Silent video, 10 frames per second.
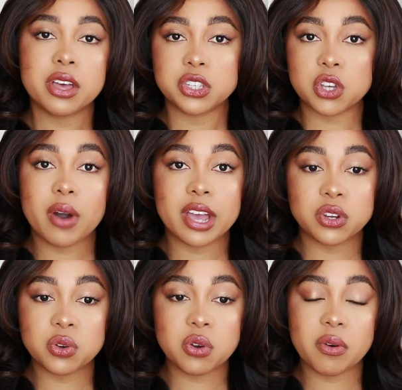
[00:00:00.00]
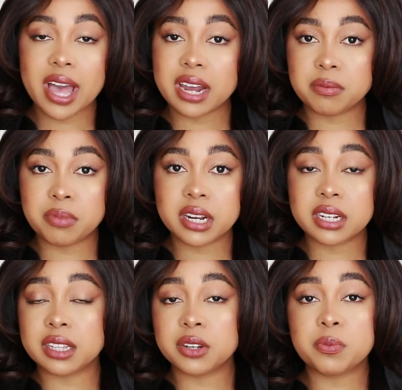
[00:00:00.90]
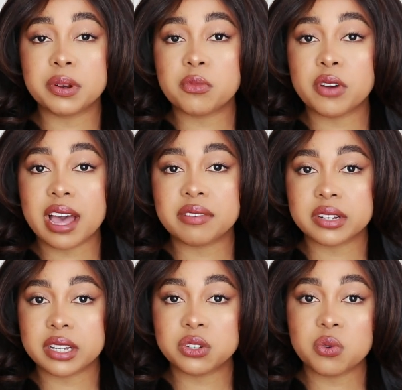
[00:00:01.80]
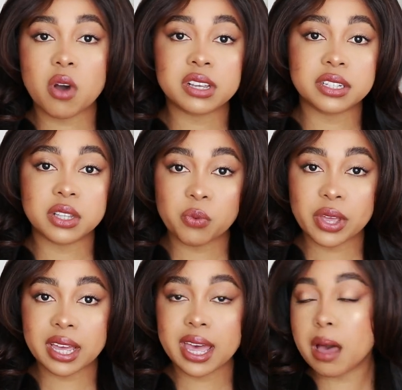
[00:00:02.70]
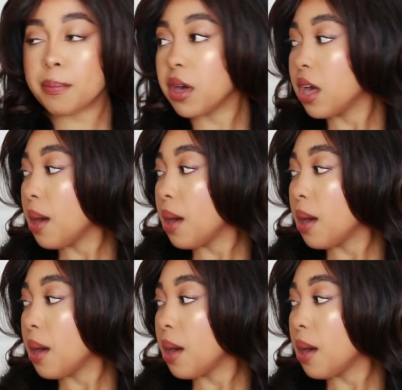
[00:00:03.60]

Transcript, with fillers: So I do go ahead and put in a little bit more effort into washing the wig cap.